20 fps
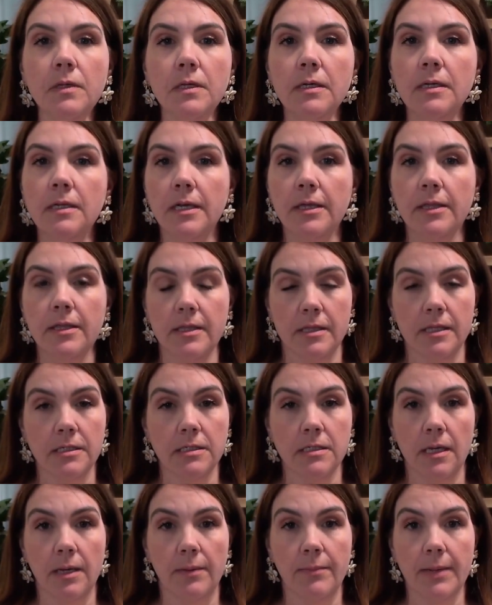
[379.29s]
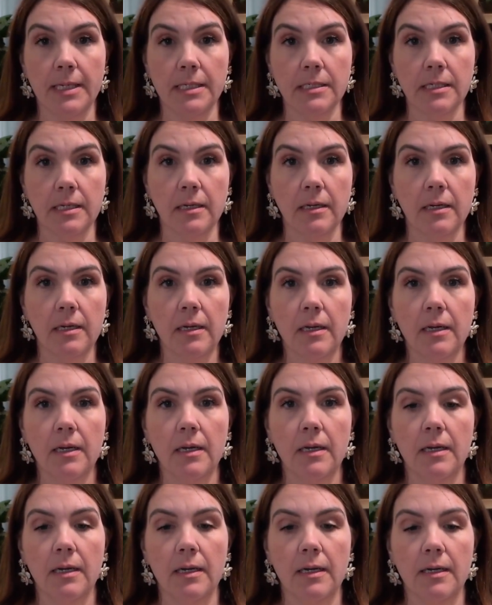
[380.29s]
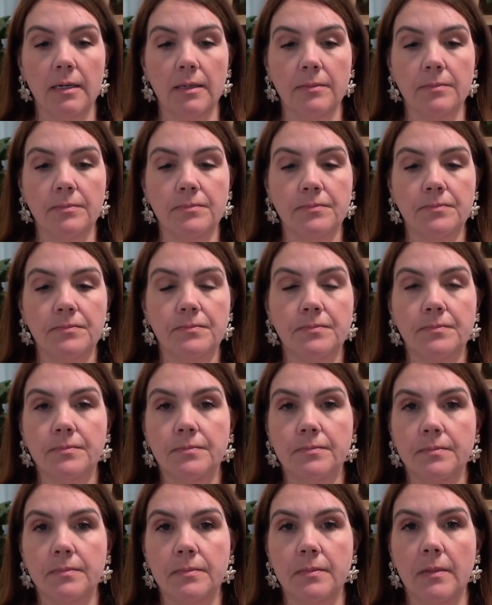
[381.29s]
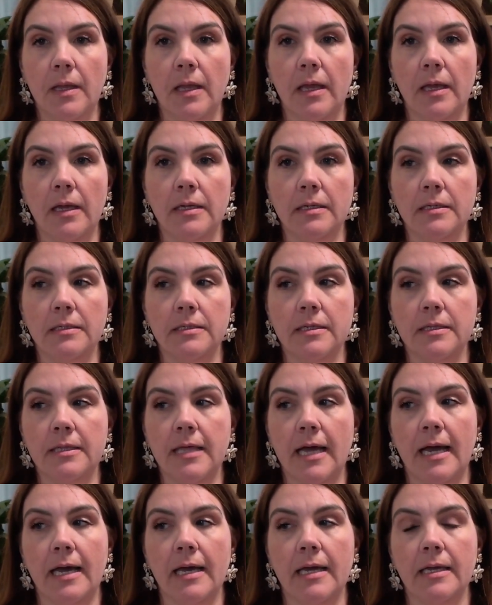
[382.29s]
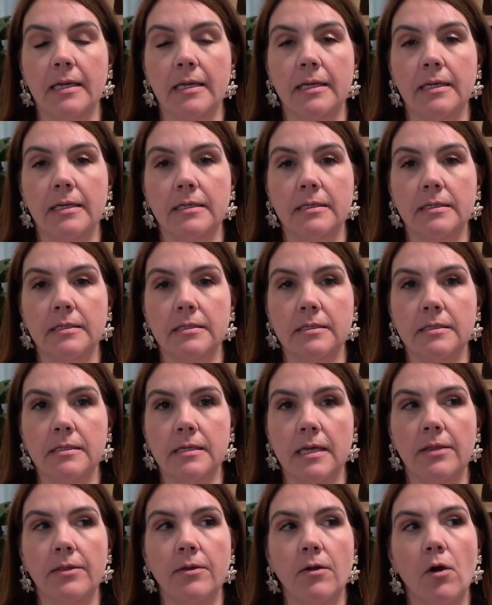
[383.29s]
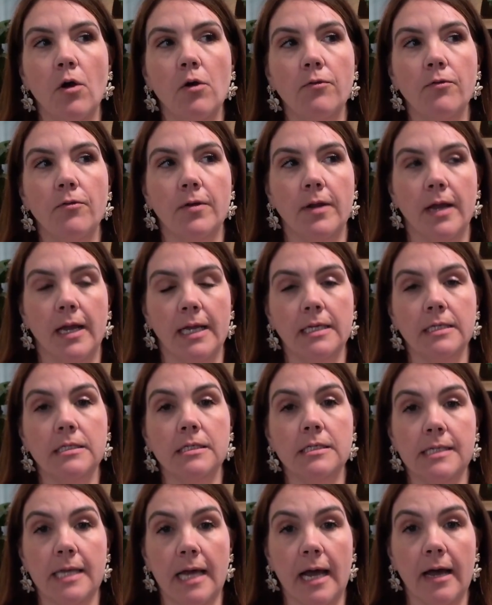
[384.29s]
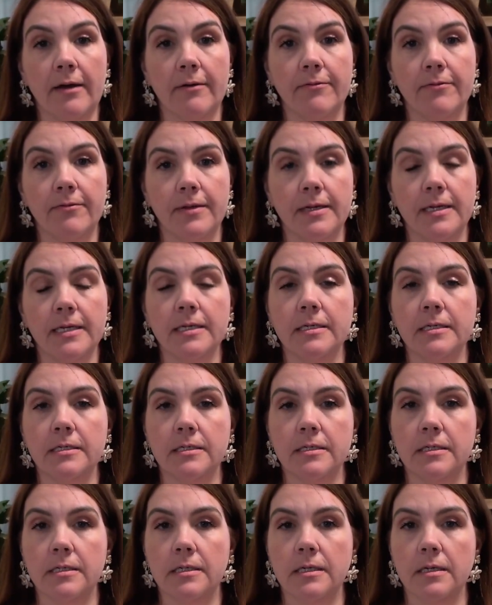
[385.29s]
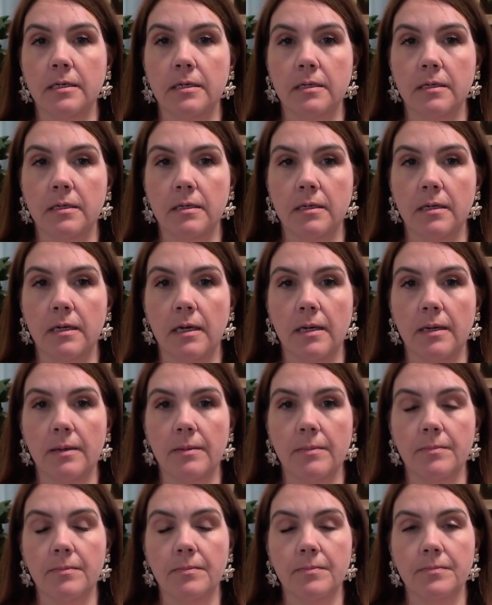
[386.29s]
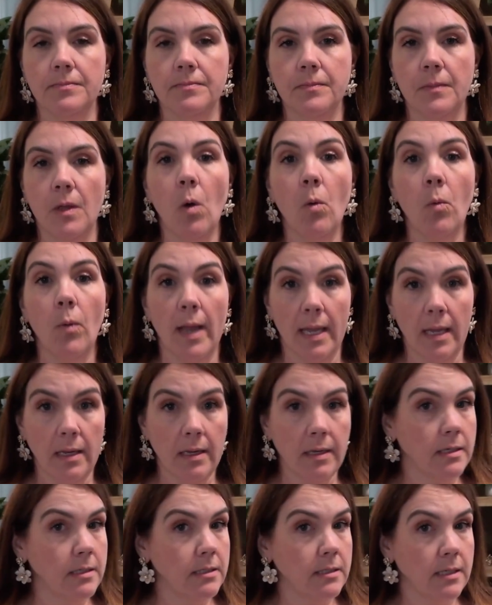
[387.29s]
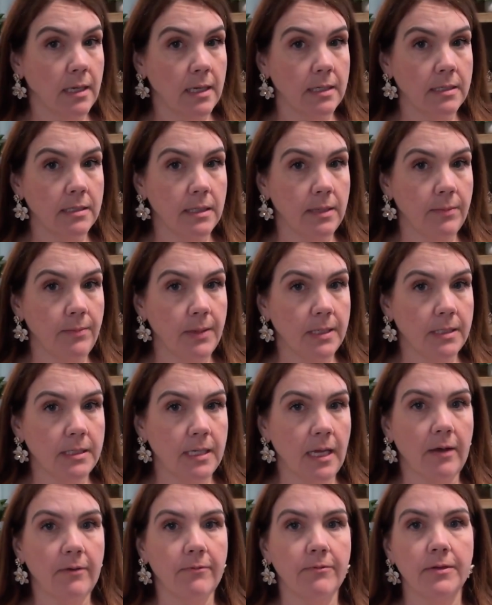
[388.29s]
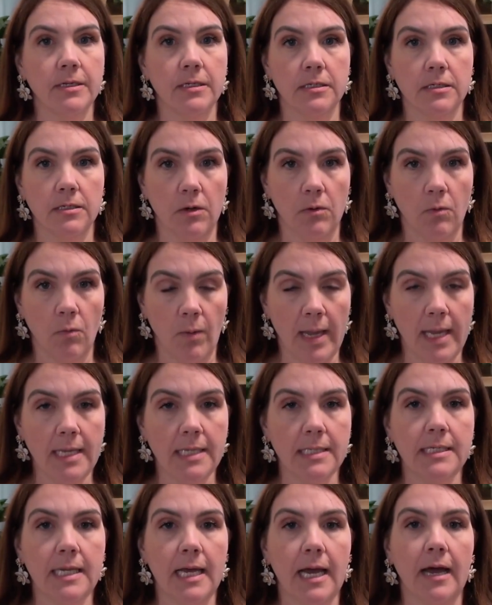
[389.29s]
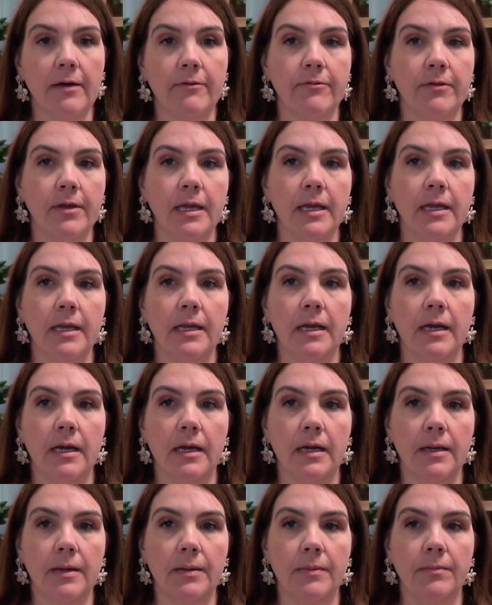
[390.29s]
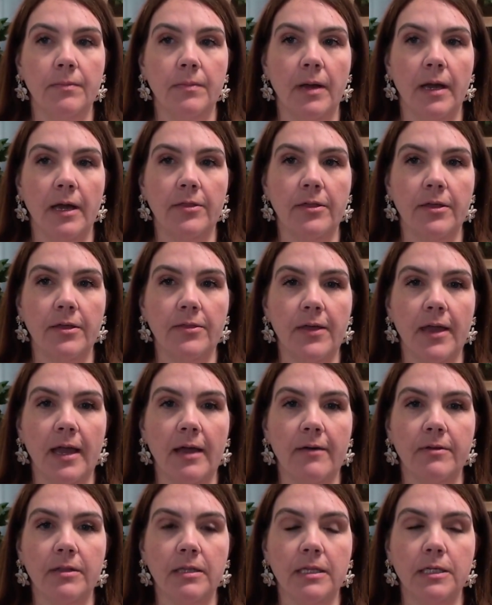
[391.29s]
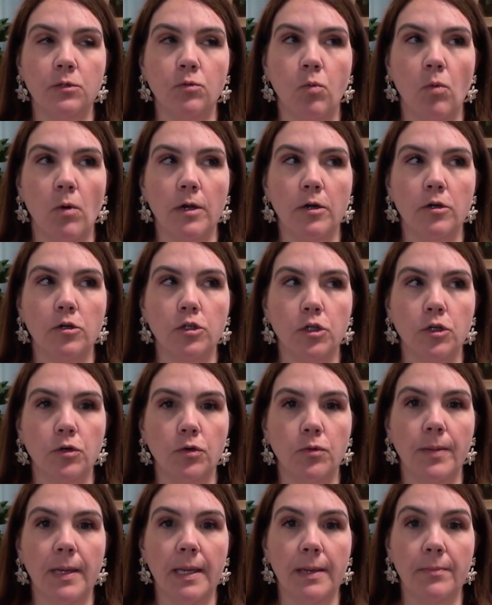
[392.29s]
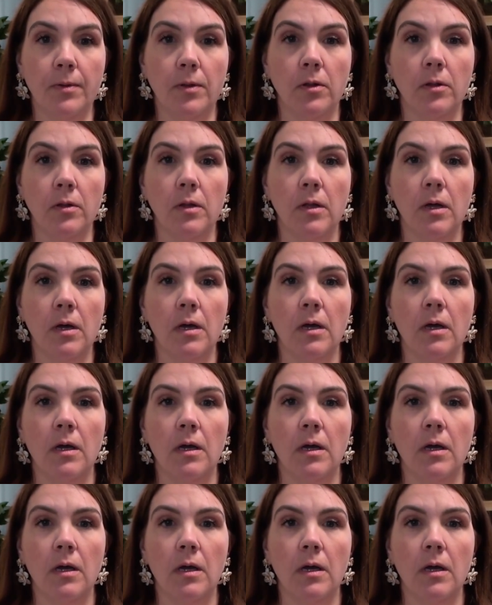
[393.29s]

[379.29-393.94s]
And I think that's amazing. And their overnight staff is awake. It is not a sleeping staff. It is an awake staff. I think they have at least 1 or 2 people